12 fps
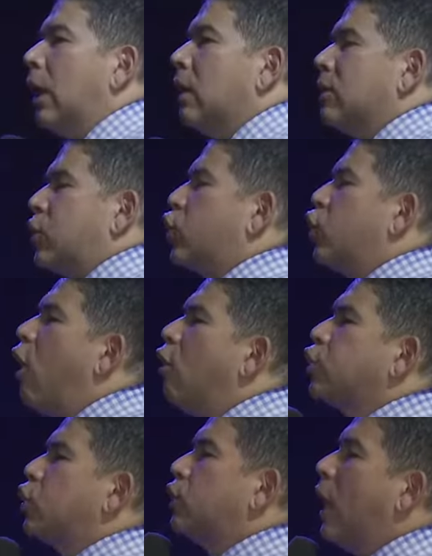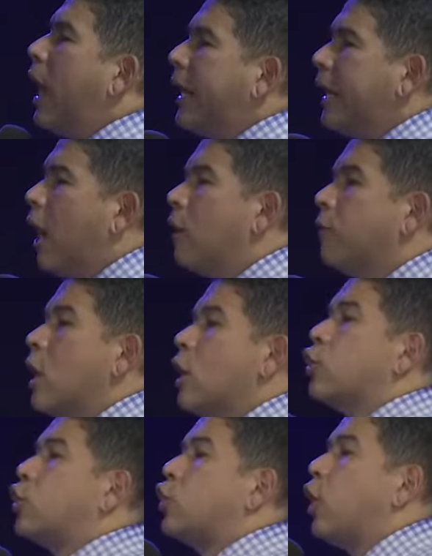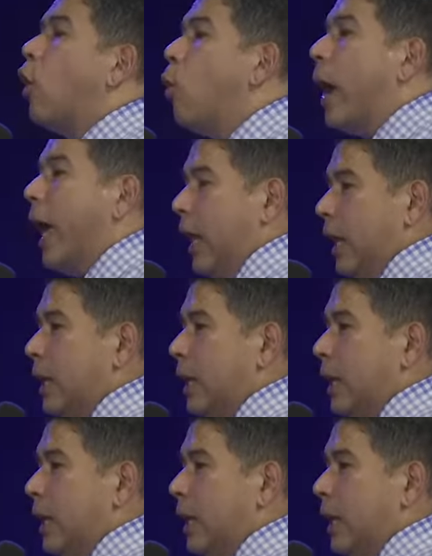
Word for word: Saul started off so well.